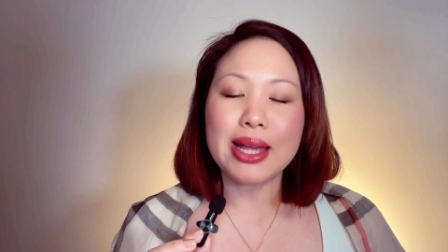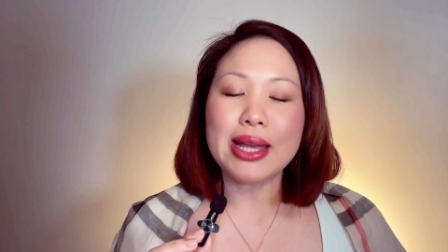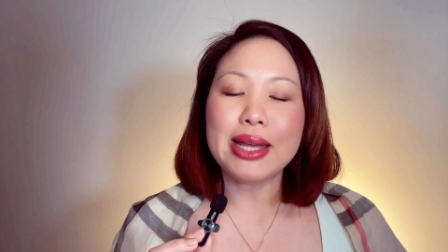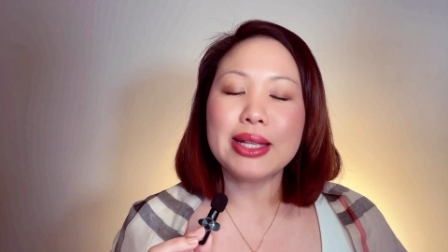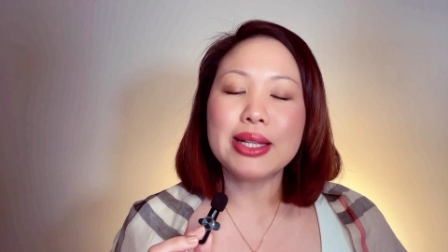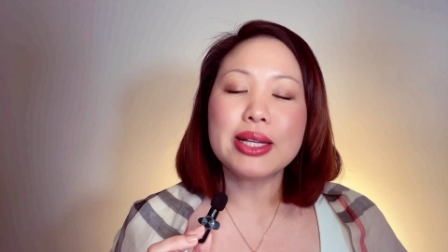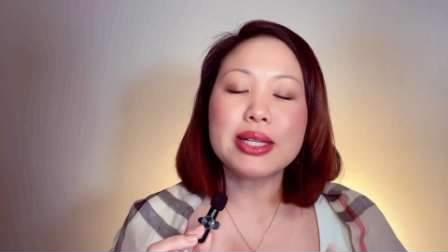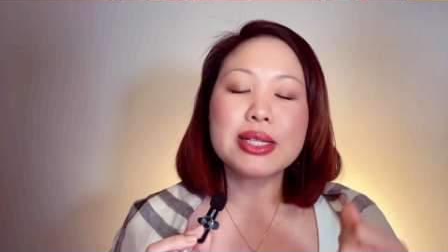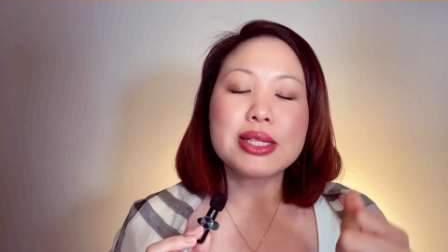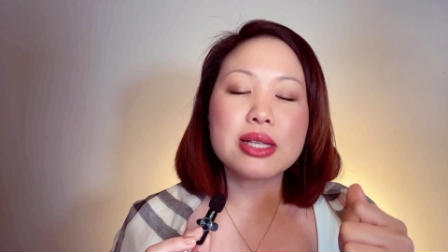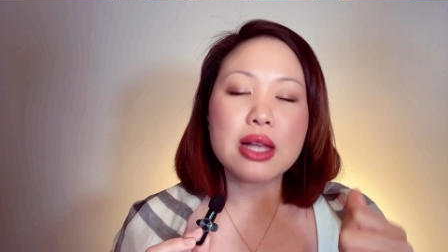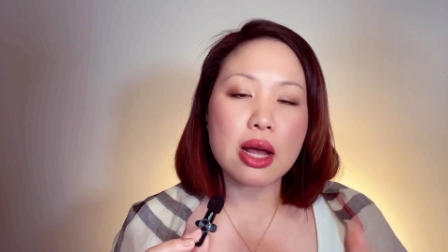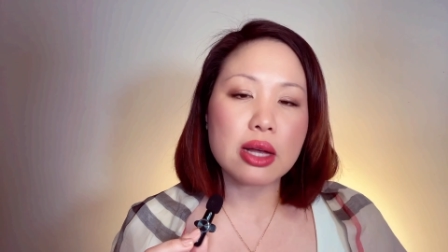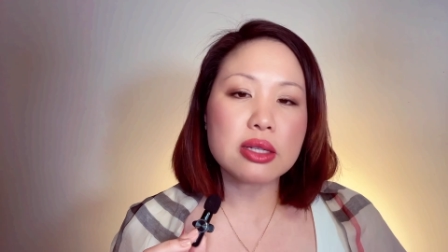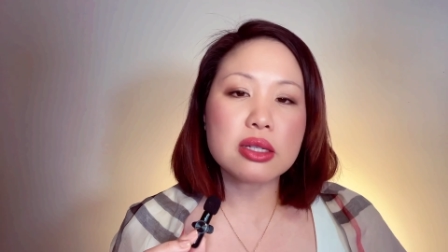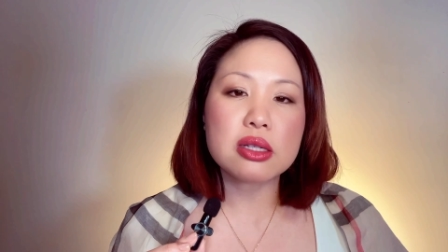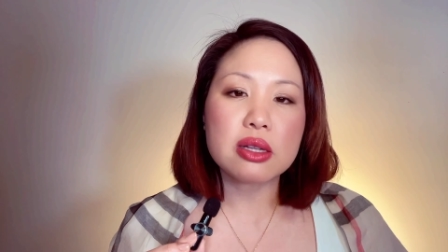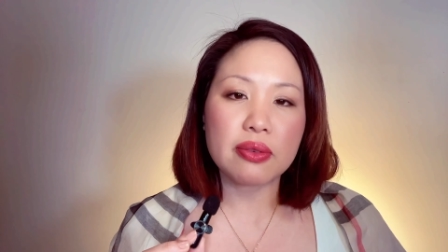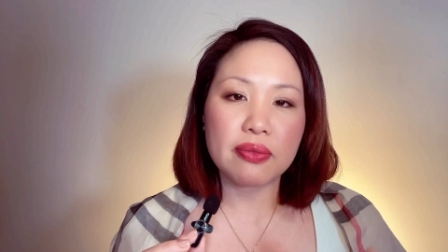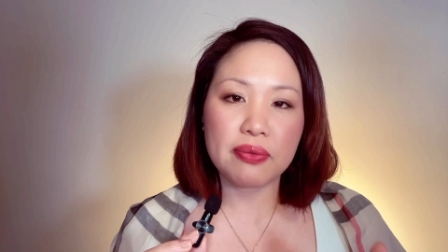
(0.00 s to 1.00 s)
it is not
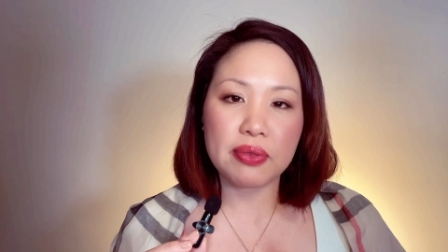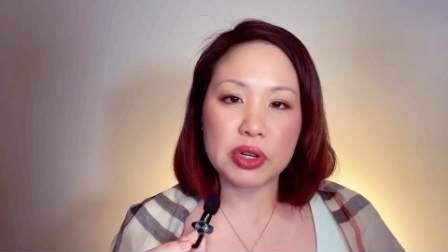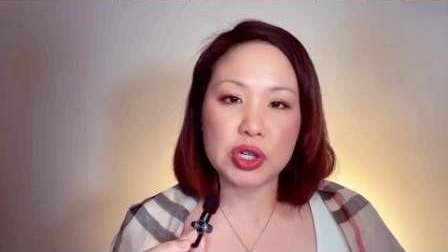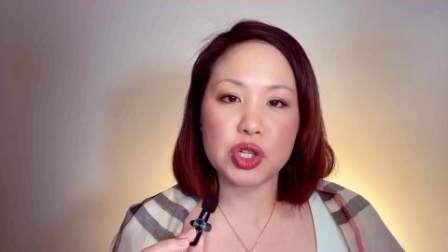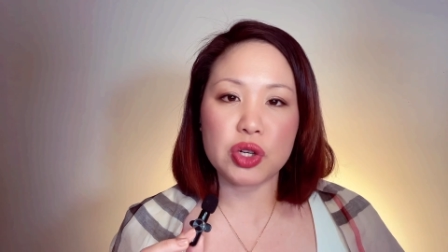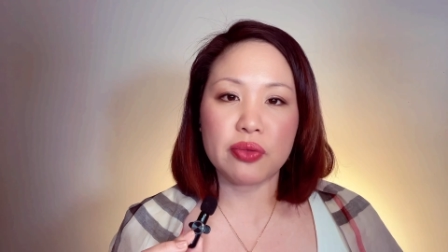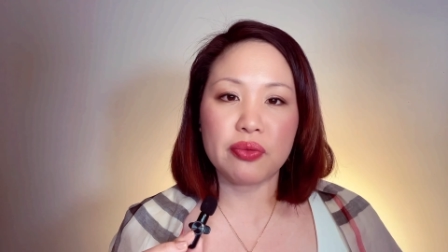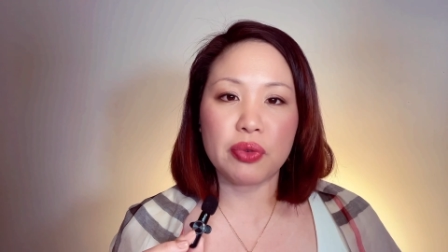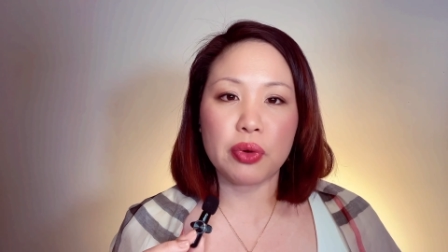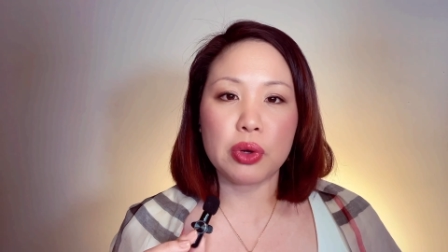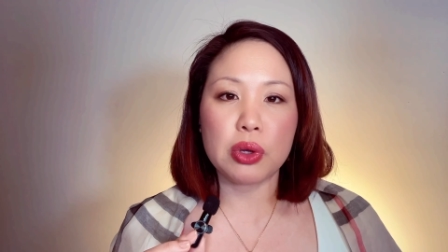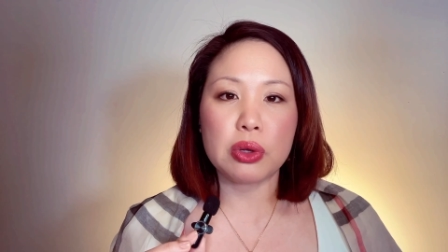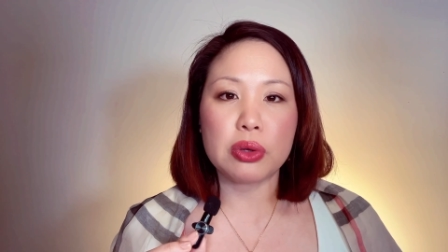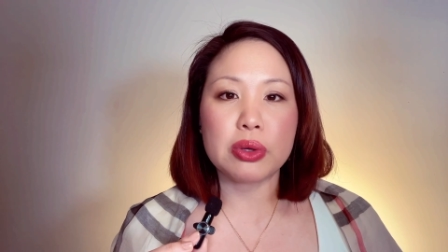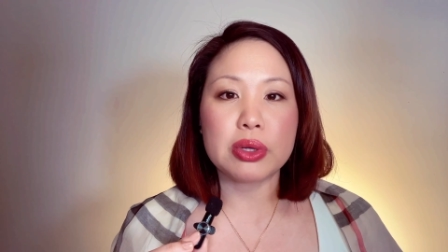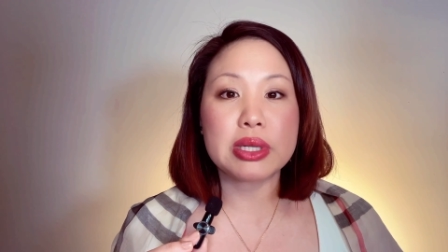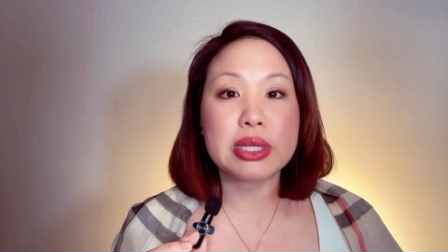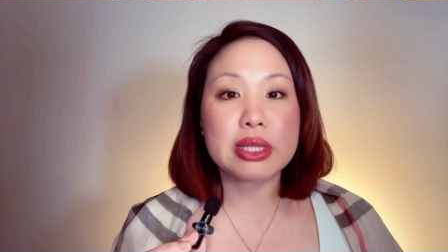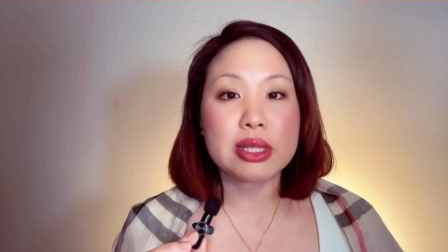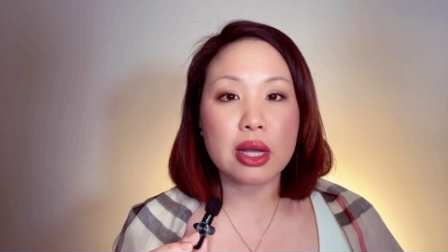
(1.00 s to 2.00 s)
sufficient for you to
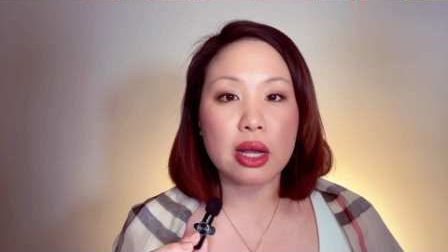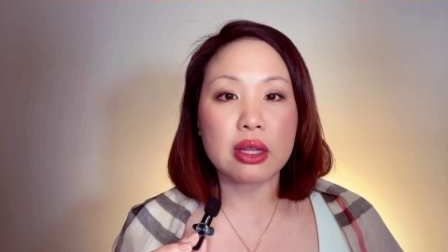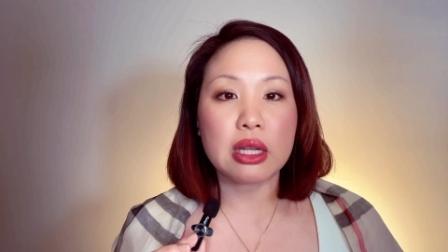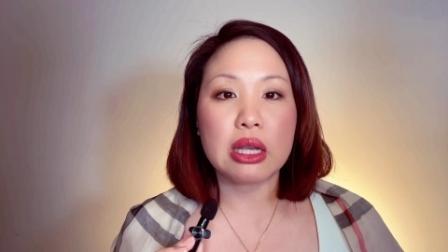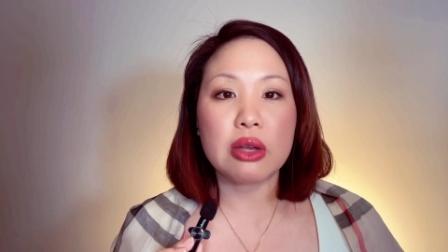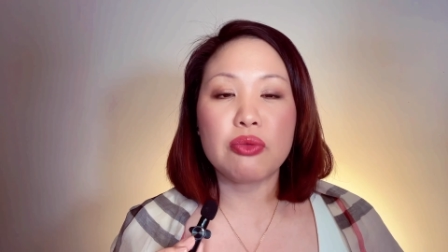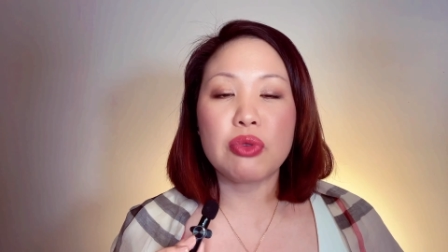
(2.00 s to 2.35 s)
study